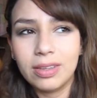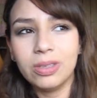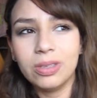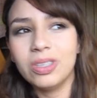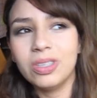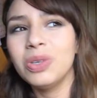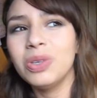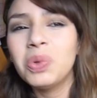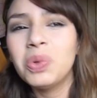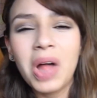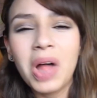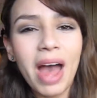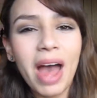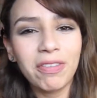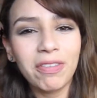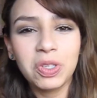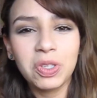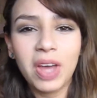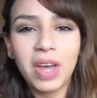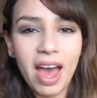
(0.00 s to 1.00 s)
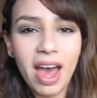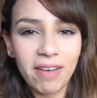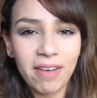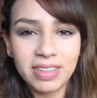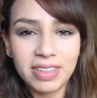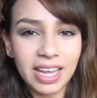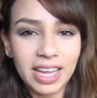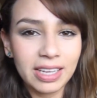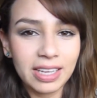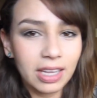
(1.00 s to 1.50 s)
you will have to have
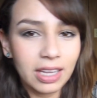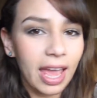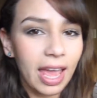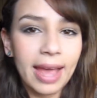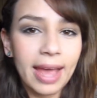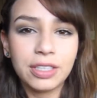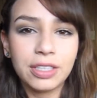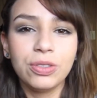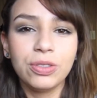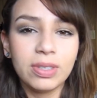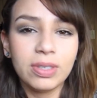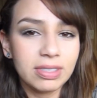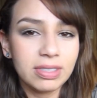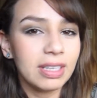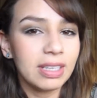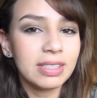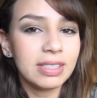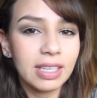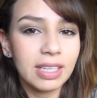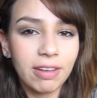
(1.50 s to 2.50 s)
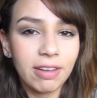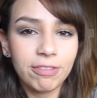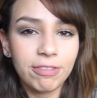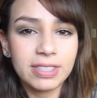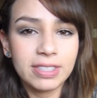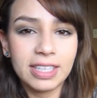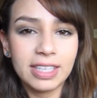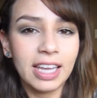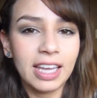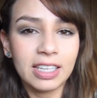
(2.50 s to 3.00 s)
like extra sensitive
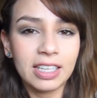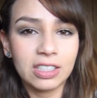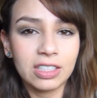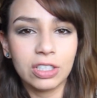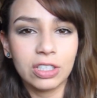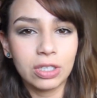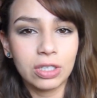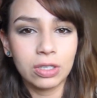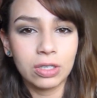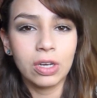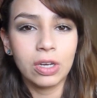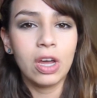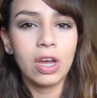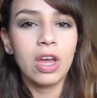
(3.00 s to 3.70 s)
skin to